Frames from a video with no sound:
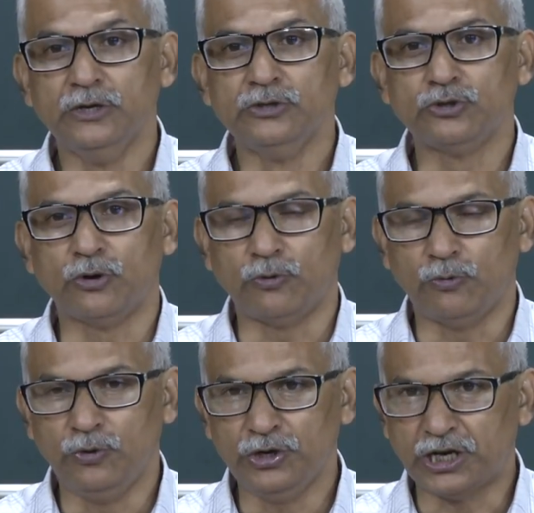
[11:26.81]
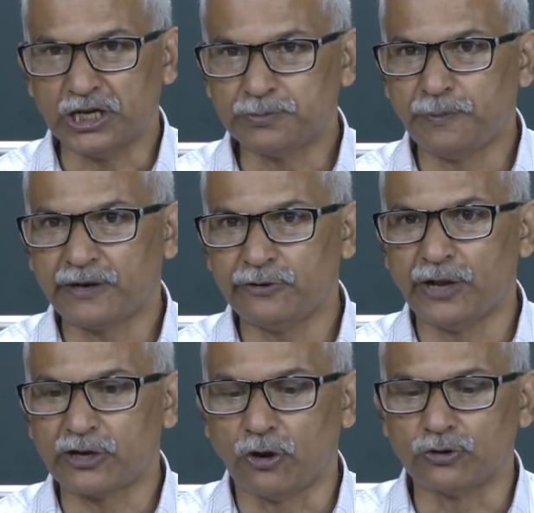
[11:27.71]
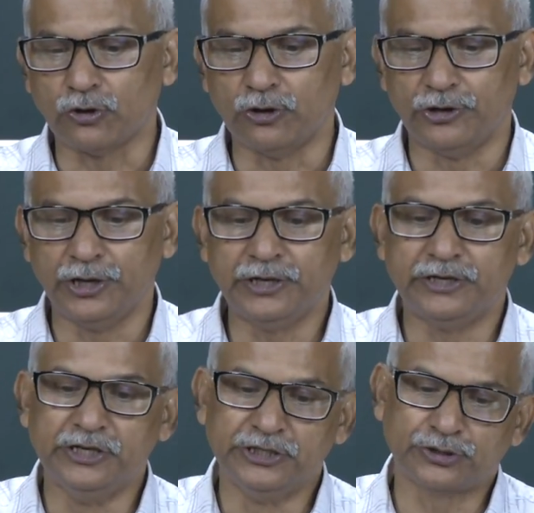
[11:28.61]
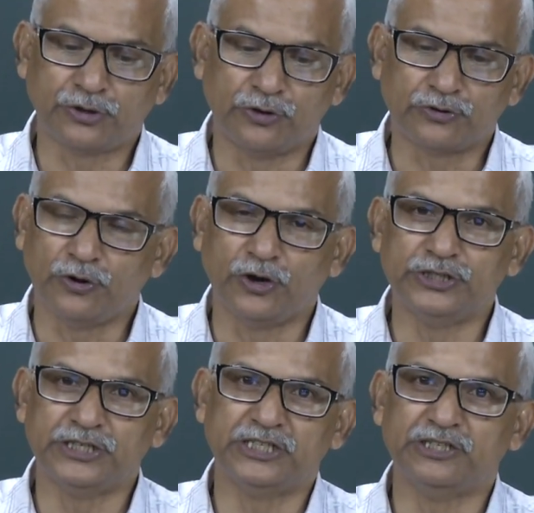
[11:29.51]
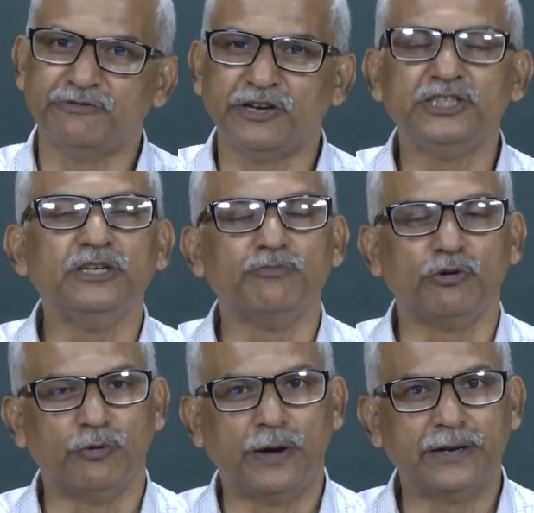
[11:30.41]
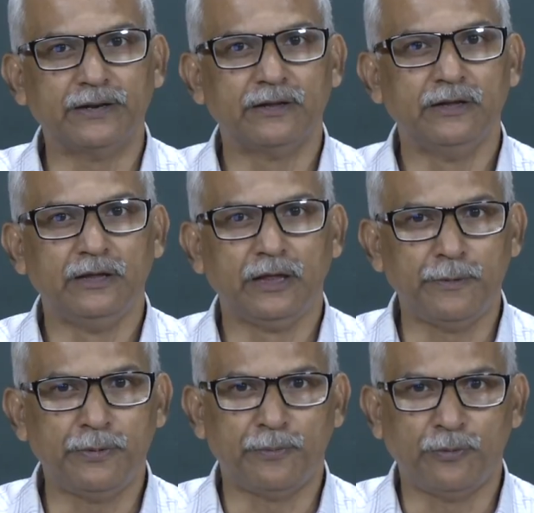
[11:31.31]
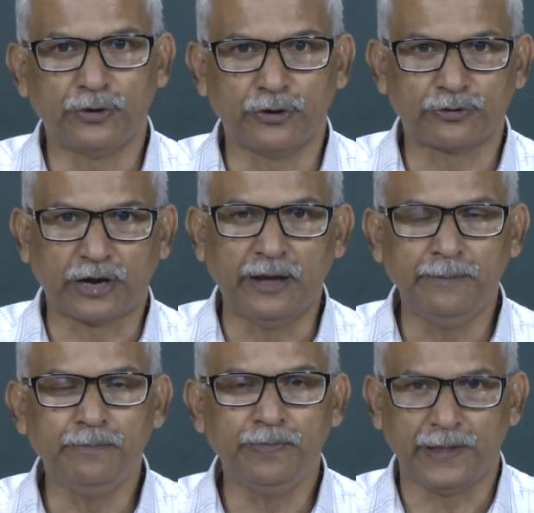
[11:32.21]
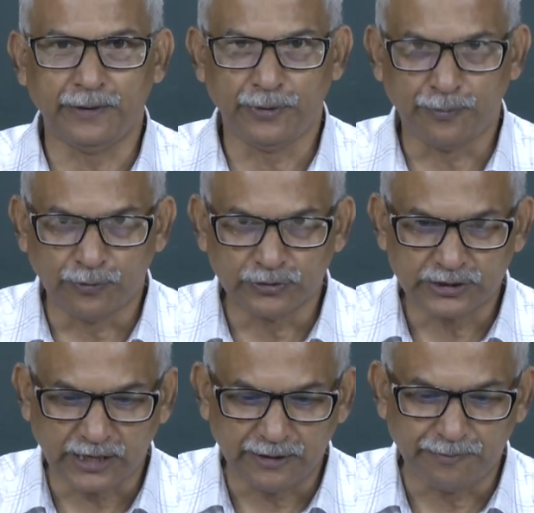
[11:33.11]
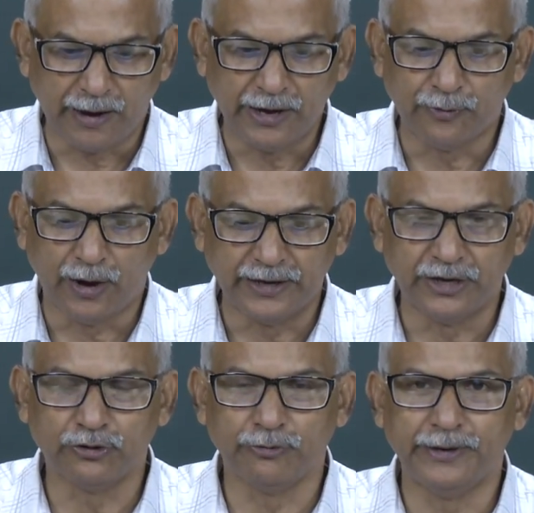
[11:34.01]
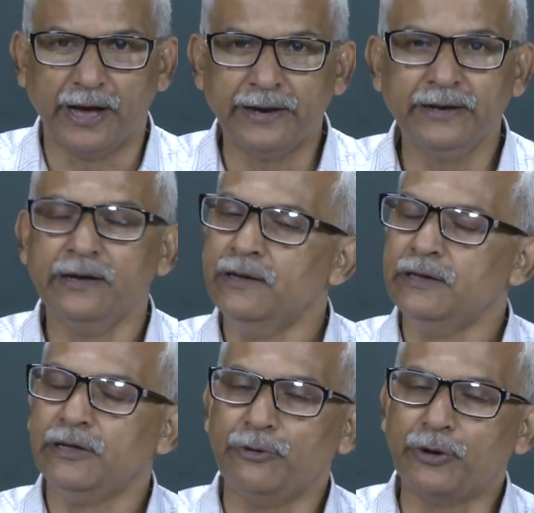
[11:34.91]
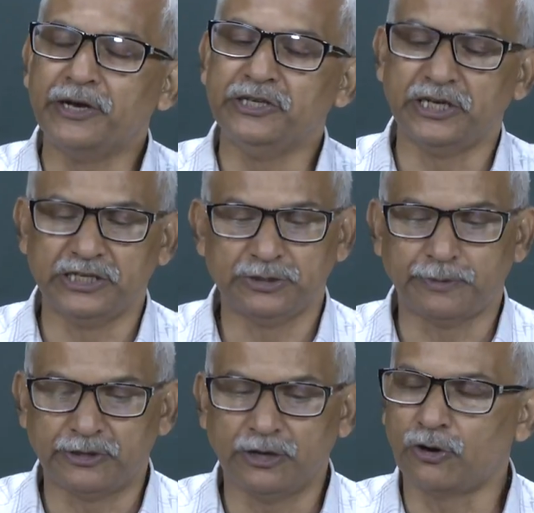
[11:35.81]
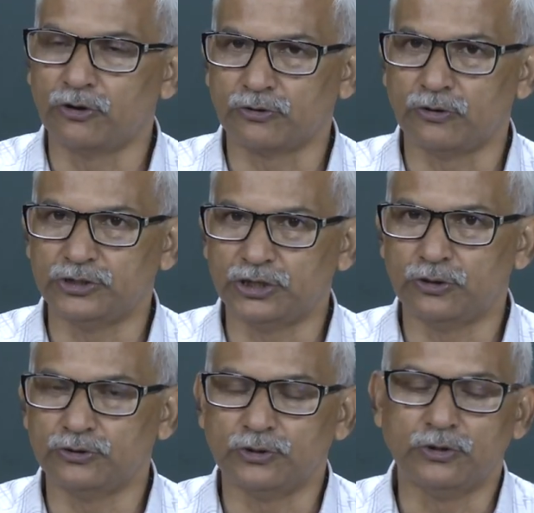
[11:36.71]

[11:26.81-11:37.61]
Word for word: So, with respect to that control unit this control logic is a very simple one. If you put your time, if you put slight mind what need to be done you can design this particular control logic also.